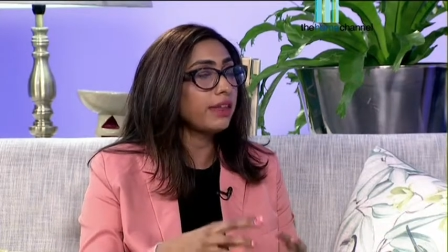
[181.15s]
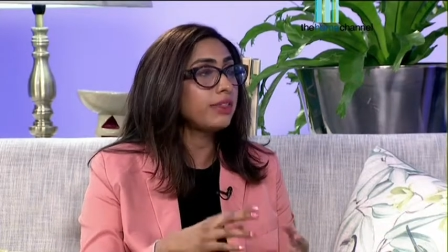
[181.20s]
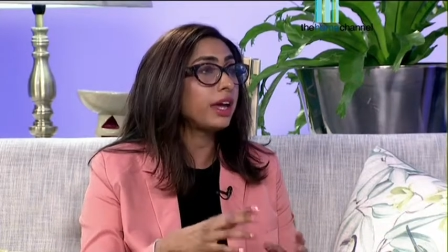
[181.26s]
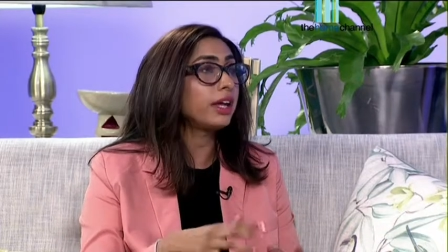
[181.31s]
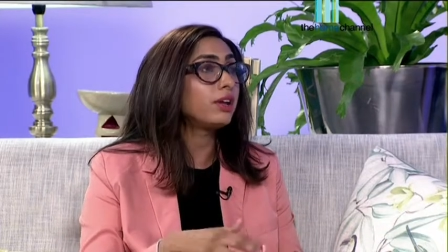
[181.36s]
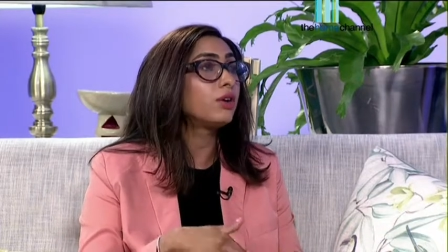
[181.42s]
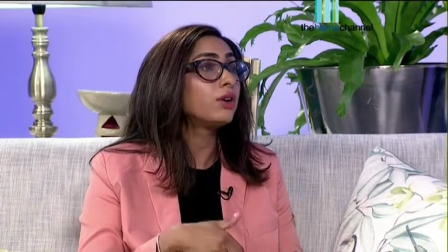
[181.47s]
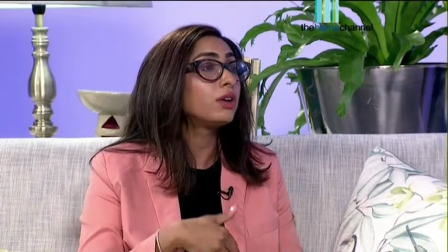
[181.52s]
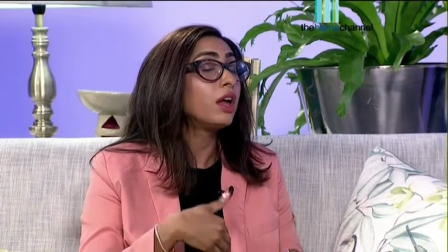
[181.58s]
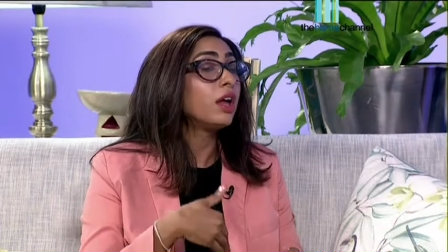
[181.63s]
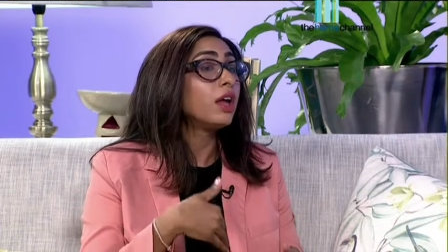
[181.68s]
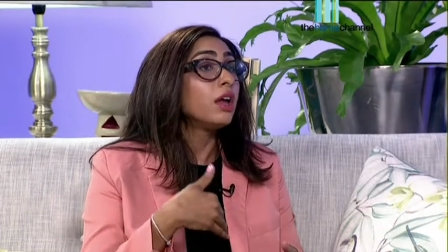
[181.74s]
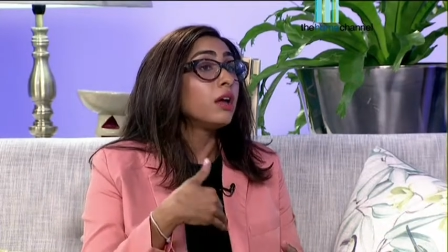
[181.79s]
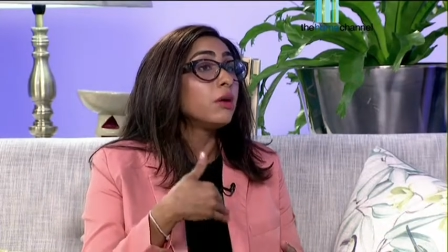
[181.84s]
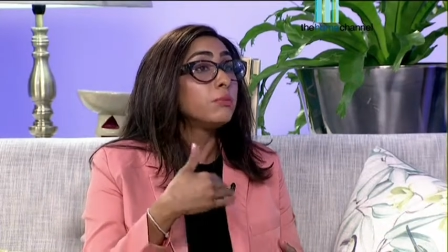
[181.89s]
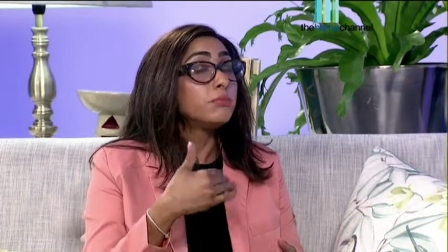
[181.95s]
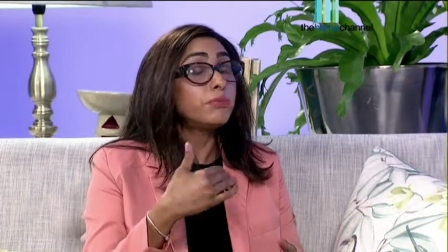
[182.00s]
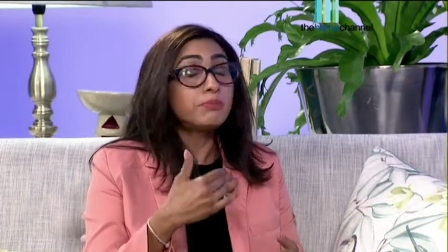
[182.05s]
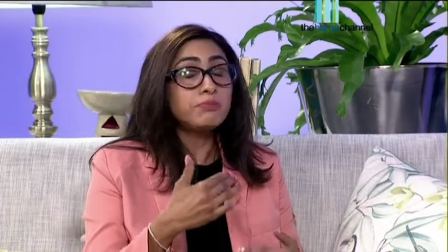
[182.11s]
and that could
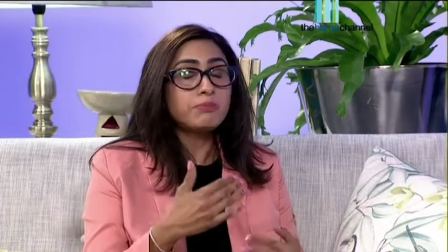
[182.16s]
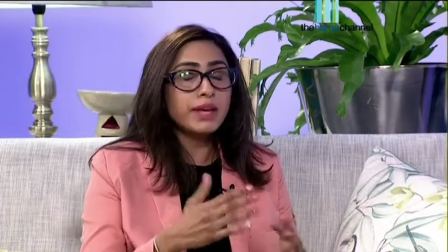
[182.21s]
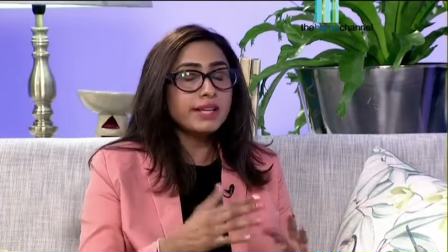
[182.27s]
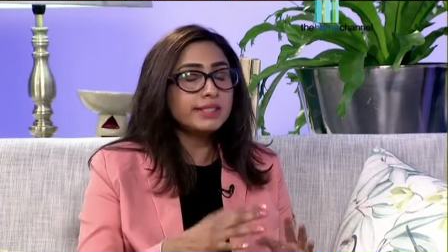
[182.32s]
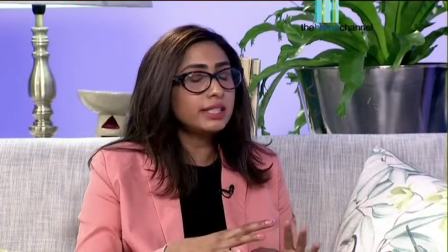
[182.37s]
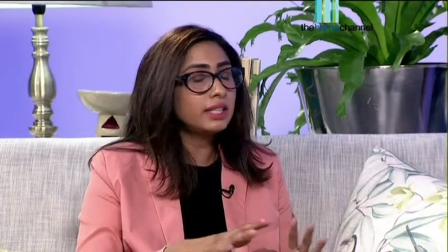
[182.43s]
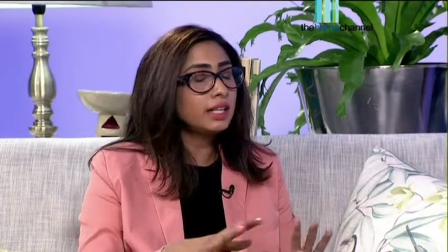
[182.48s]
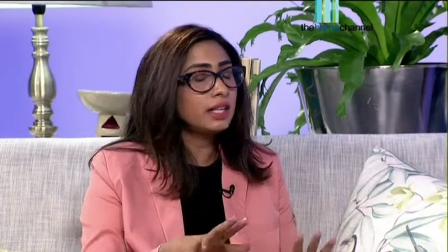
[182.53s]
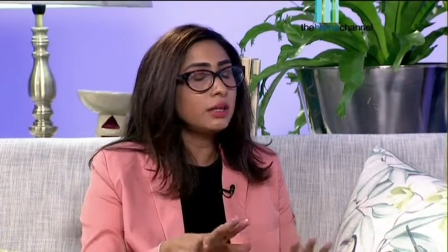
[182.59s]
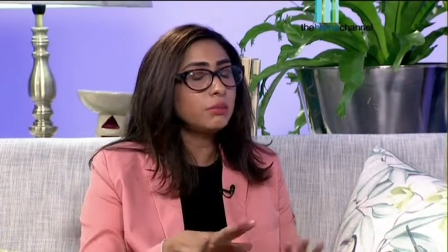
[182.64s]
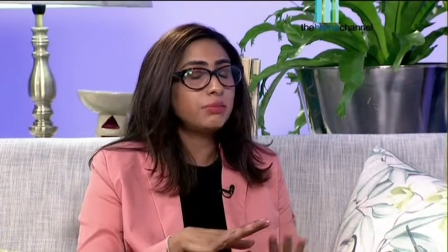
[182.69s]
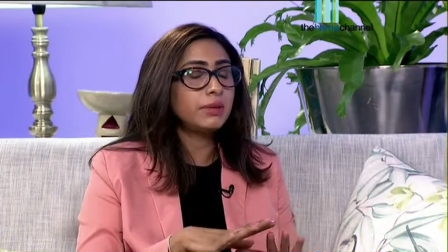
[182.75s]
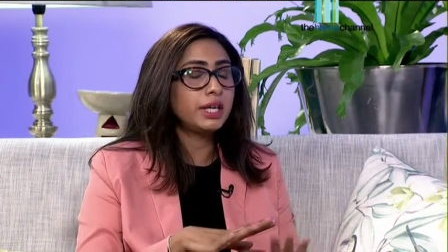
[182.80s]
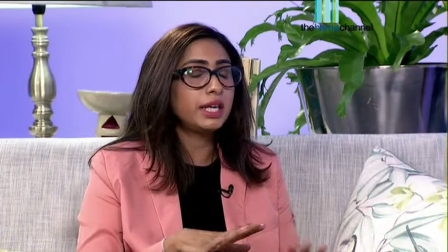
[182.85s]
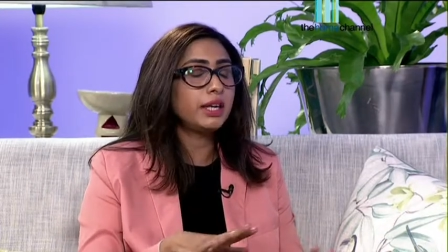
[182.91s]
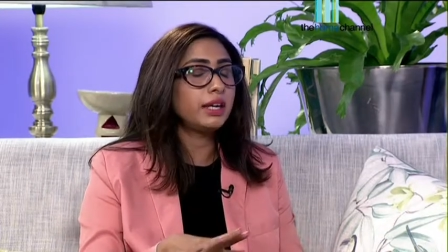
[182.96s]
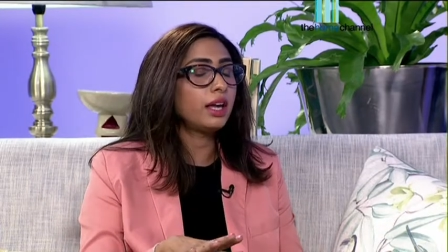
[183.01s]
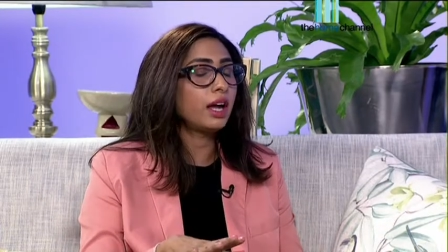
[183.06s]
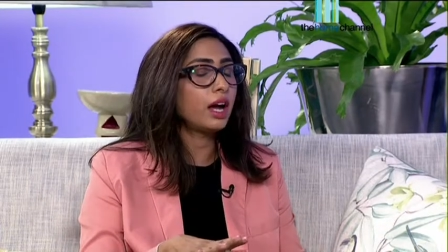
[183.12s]
basically
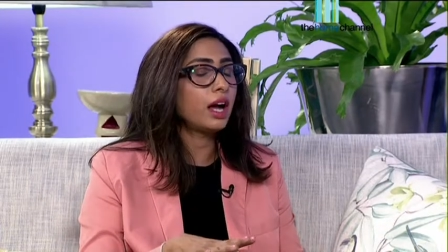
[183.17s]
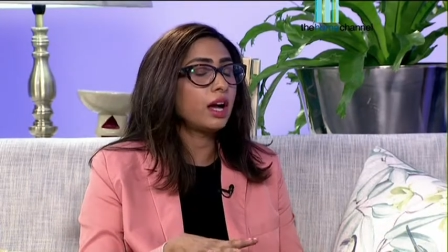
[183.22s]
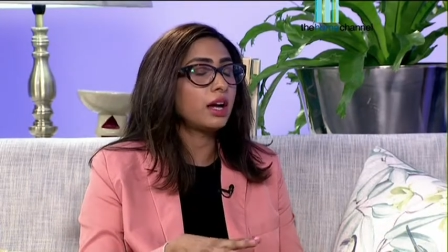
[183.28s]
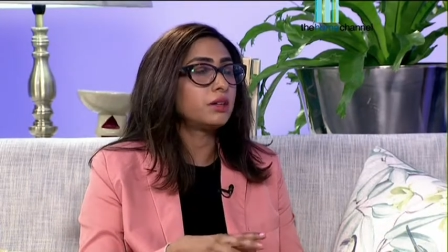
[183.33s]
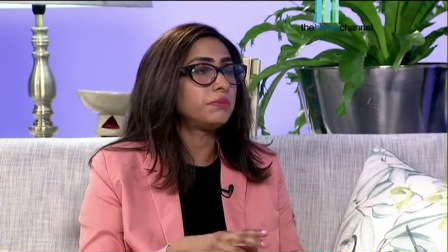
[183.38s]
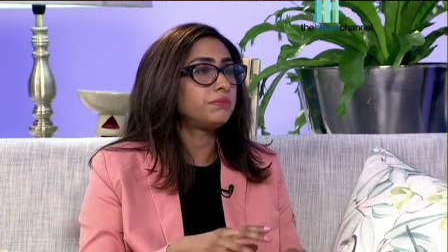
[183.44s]
be